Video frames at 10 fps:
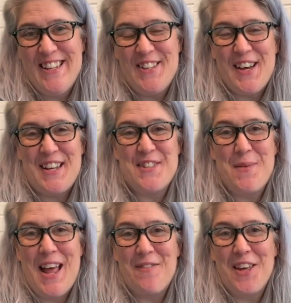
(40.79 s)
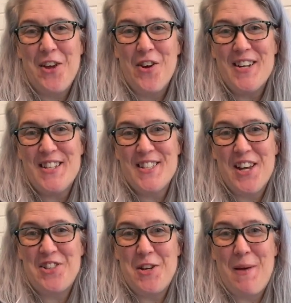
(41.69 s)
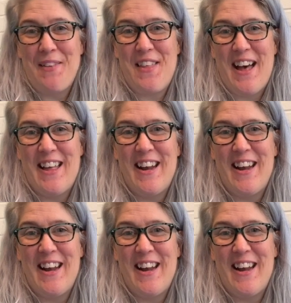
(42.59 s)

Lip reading: You guys have been having a great discussion about that